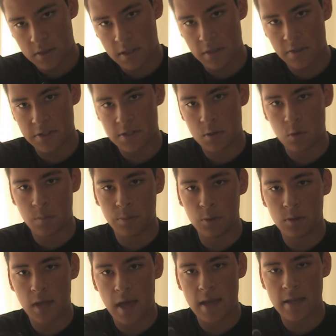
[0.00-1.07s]
this little
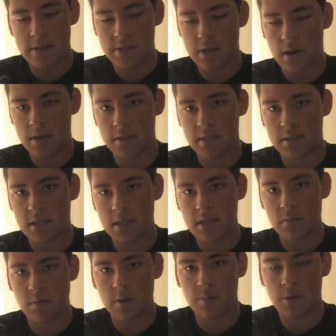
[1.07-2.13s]
blue light is hard to
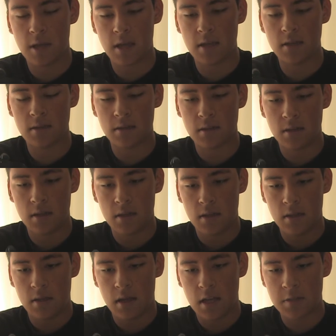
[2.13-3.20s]
see when you're playing,
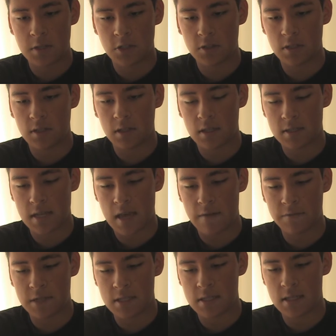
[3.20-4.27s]
especially because I
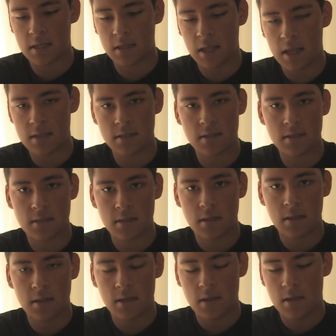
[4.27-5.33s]
have tinted lens.
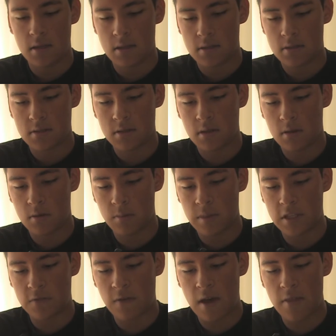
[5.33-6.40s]
So
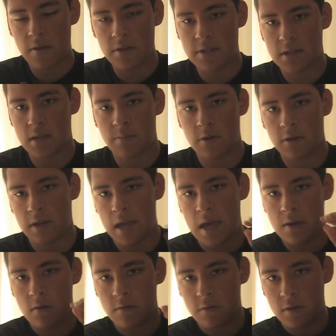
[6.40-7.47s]
it's fine though. You just got to put your
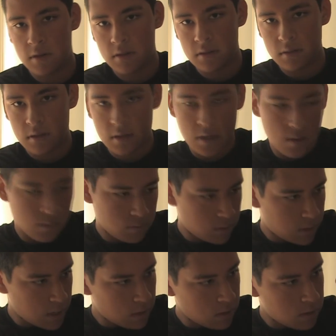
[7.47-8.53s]
hand over it.
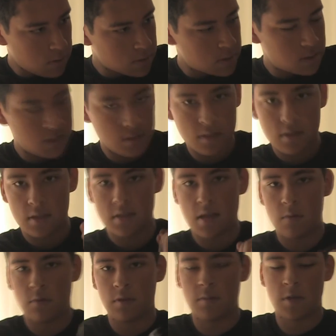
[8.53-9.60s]
Get close. It's
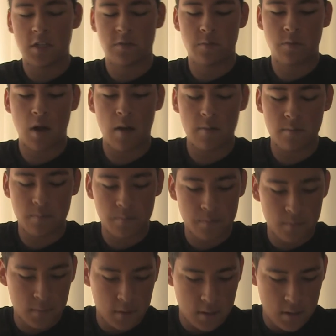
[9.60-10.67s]
not really much of a problem.
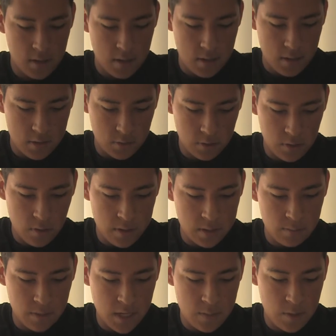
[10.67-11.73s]
It's really the only
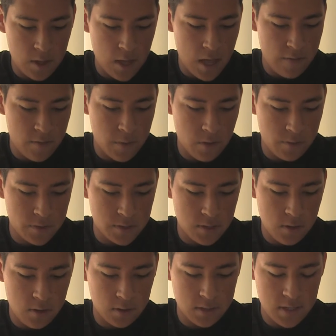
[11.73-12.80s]
complaint I have about this
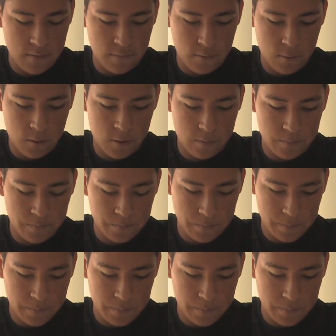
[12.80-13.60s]
loader, except for